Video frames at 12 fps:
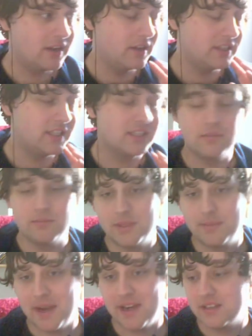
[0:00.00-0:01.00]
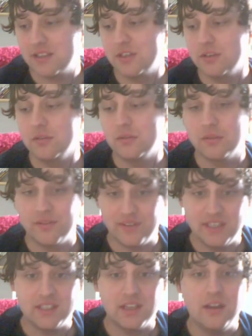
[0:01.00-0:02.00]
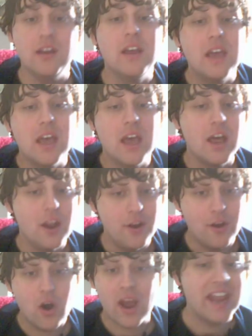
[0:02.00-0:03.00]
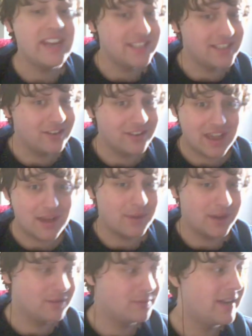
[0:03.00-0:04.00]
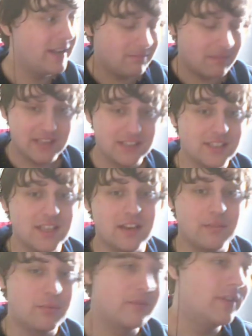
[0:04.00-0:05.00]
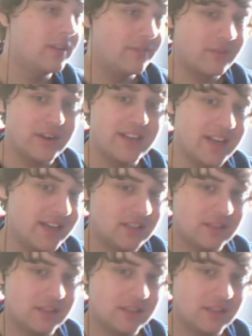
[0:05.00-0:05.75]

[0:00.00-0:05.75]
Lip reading: system specs to the Vita. Not hating on that, by the way. As I said, I prefer the 3DS.